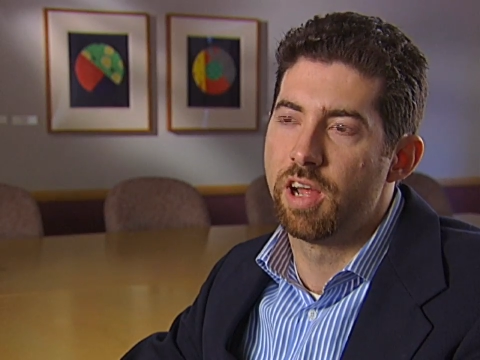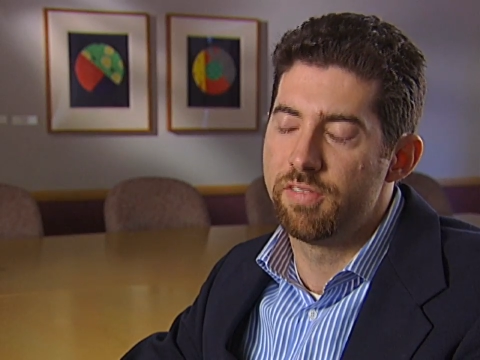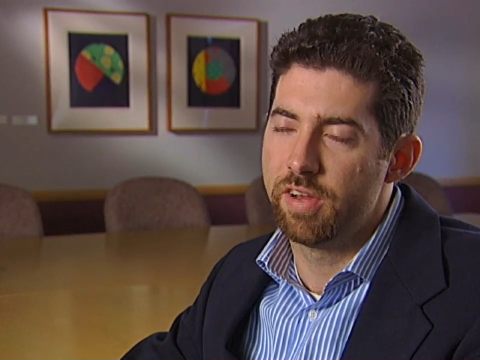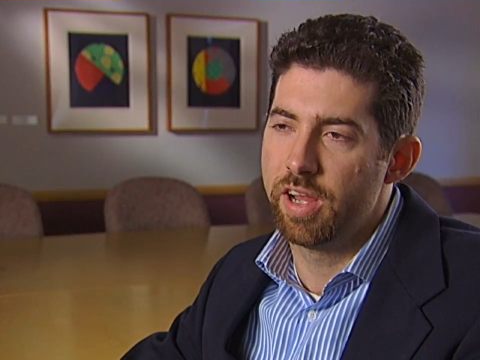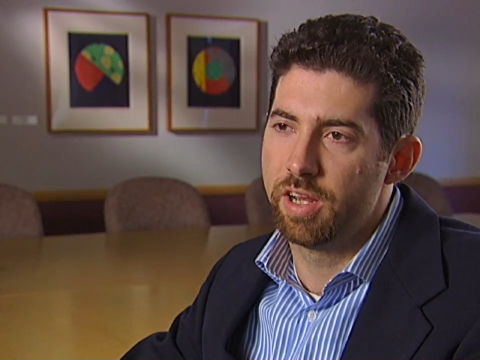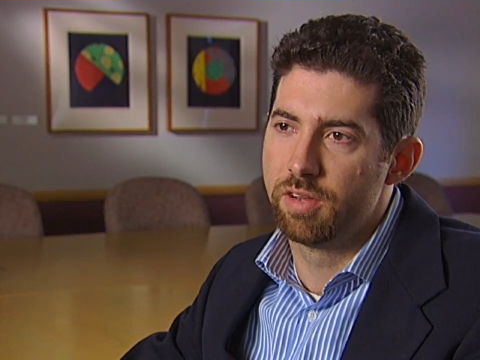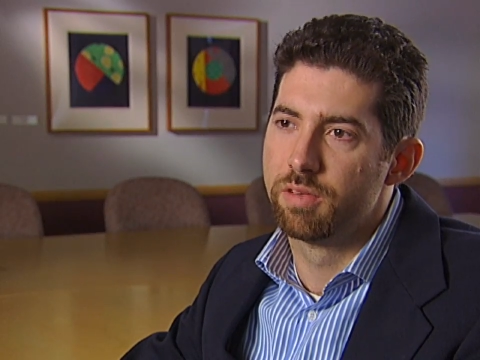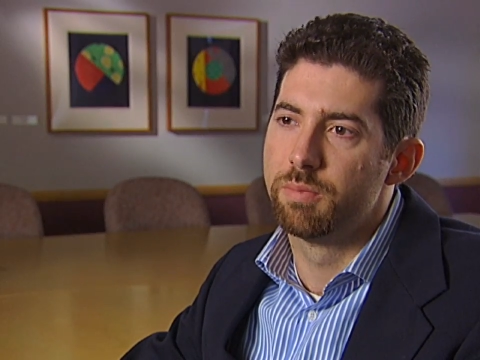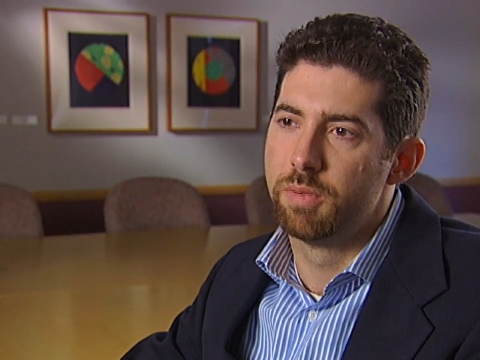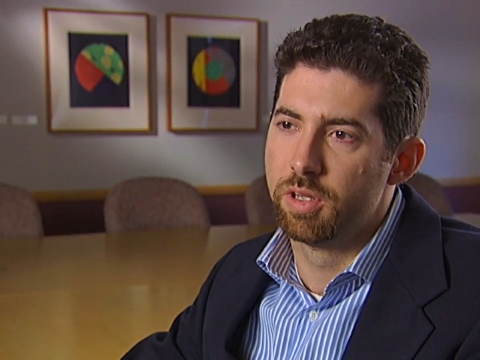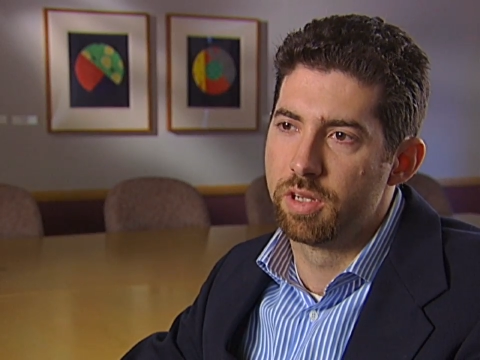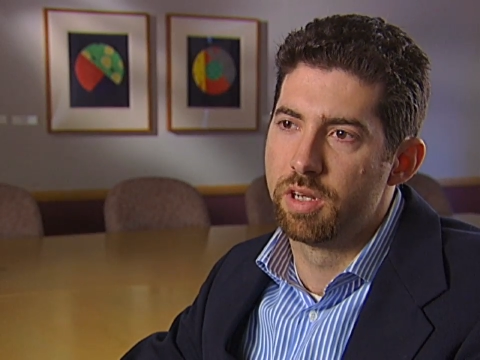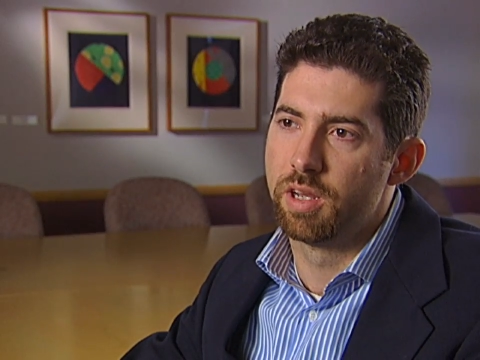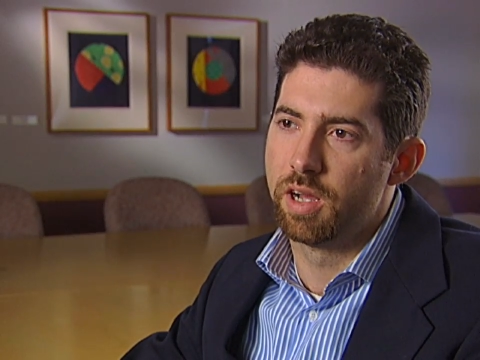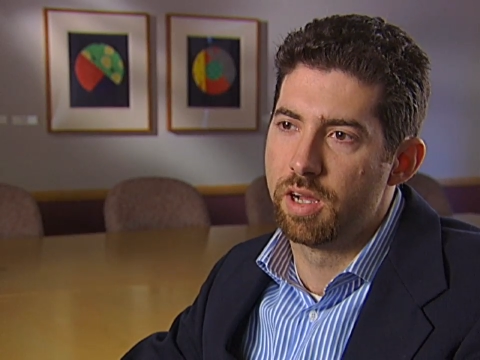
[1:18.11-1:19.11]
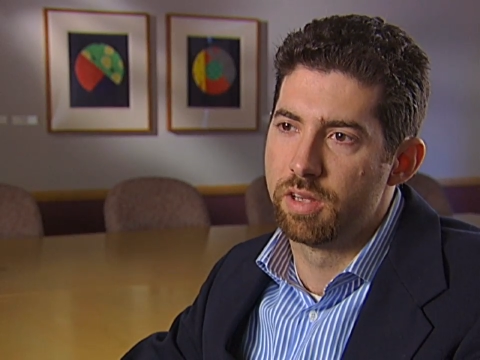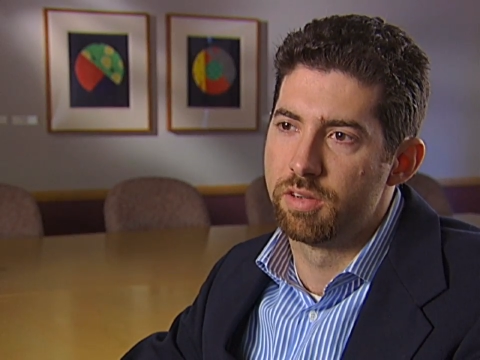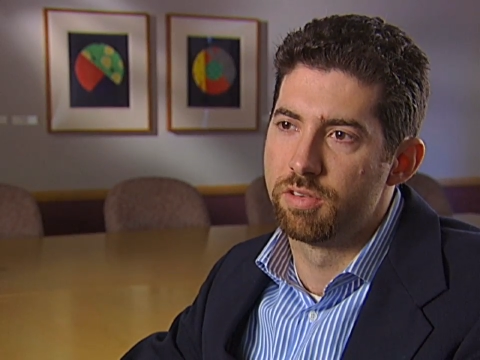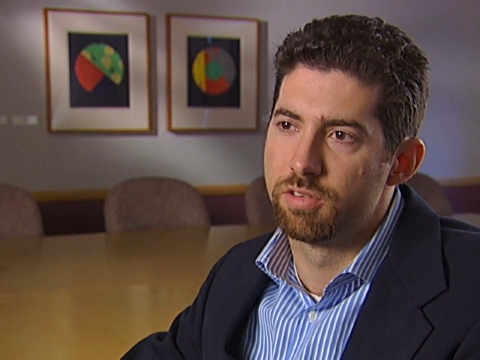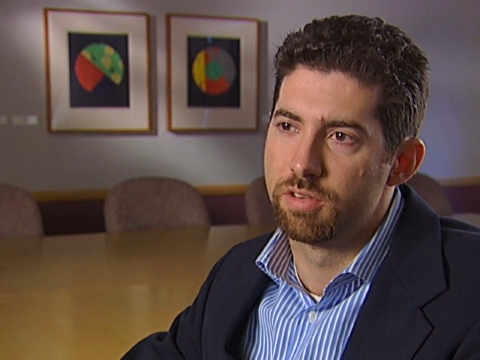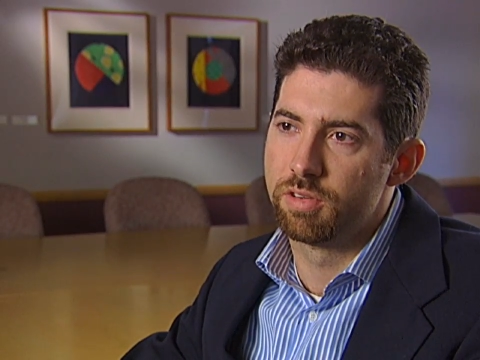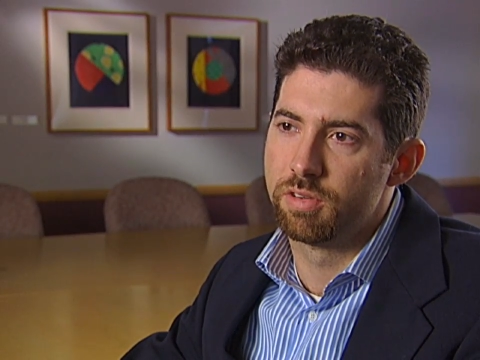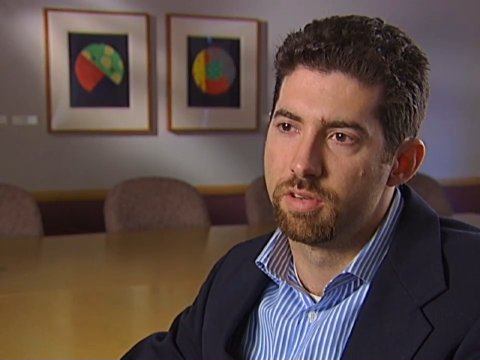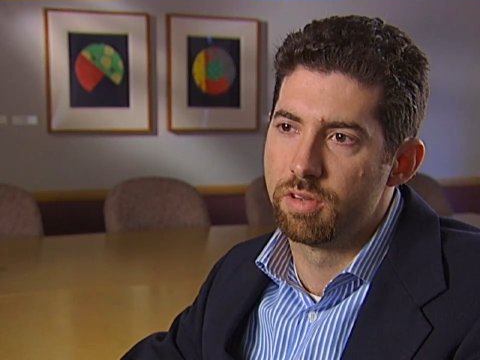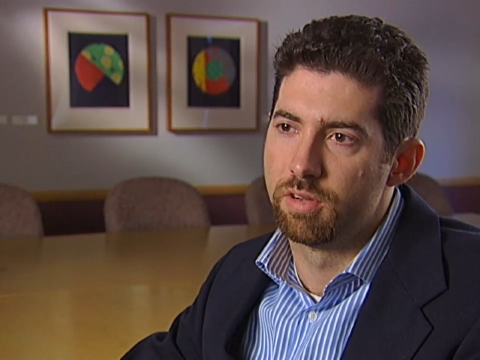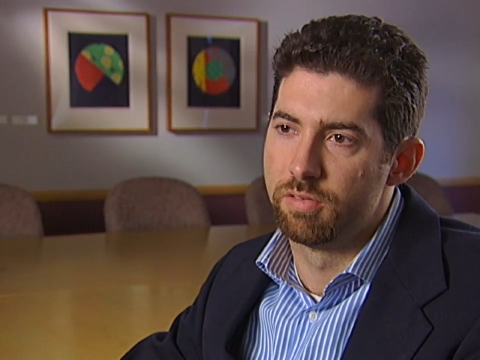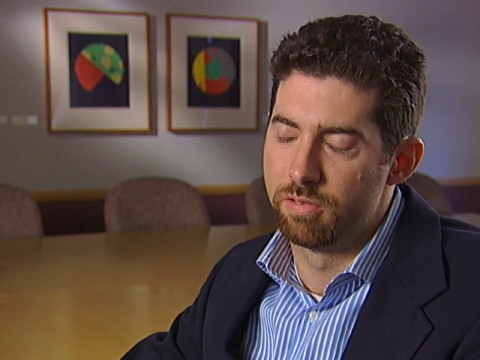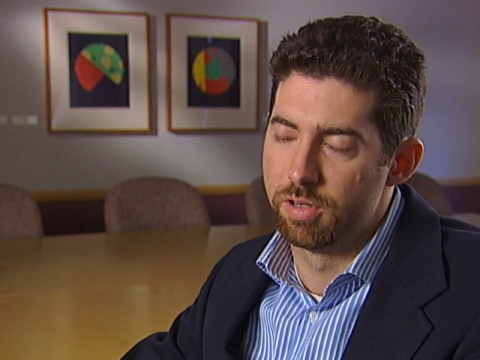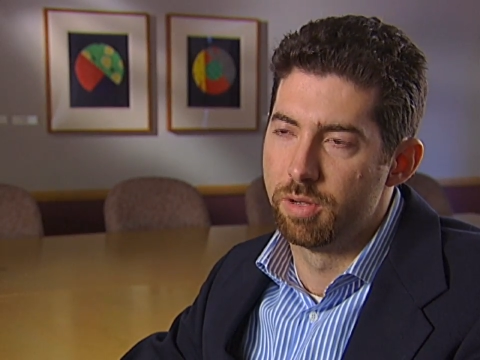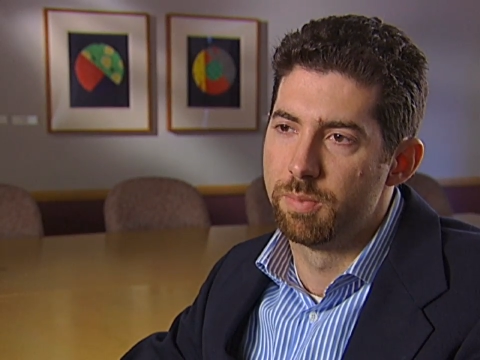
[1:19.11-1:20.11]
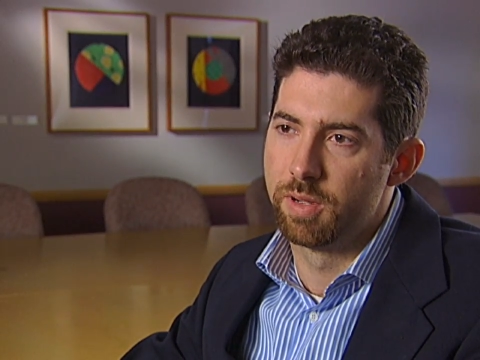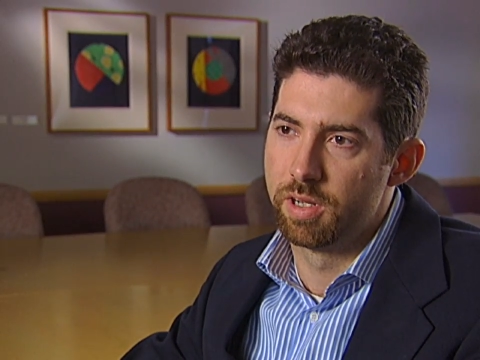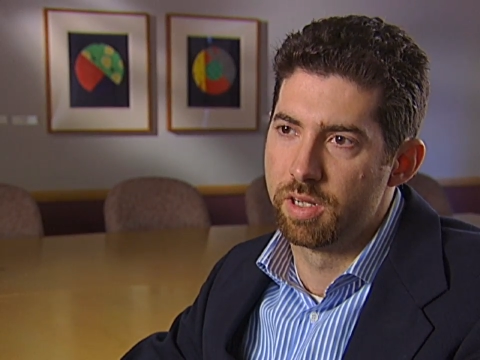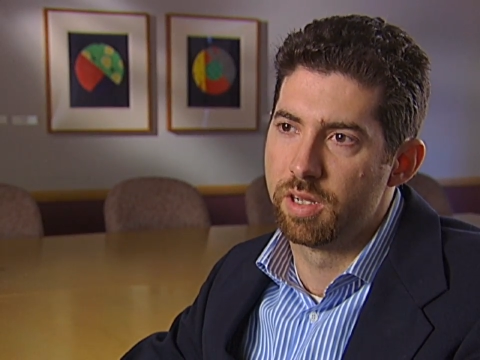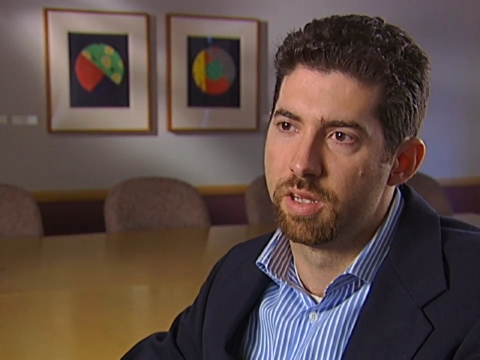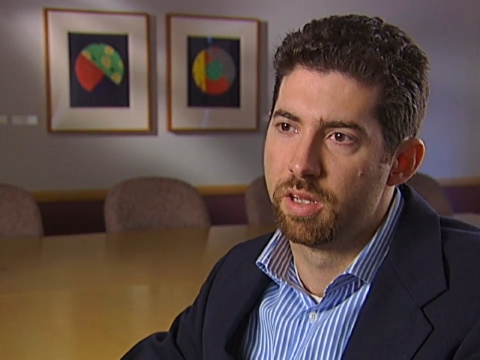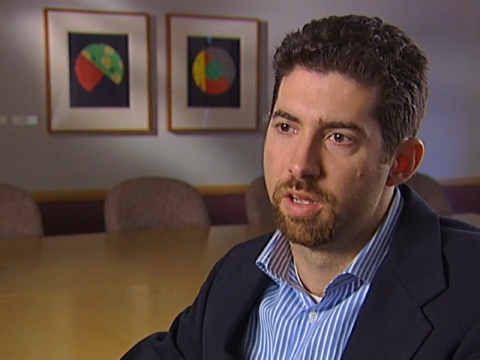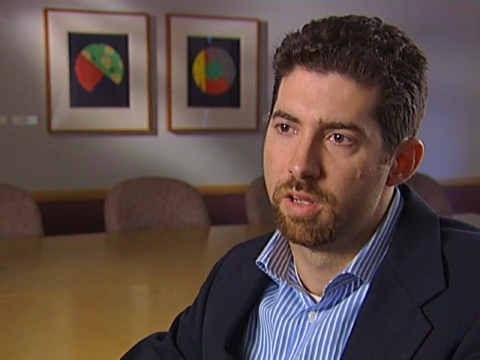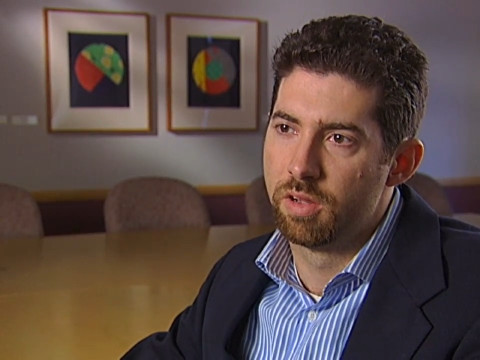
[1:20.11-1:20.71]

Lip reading: I've handled $1 million of real money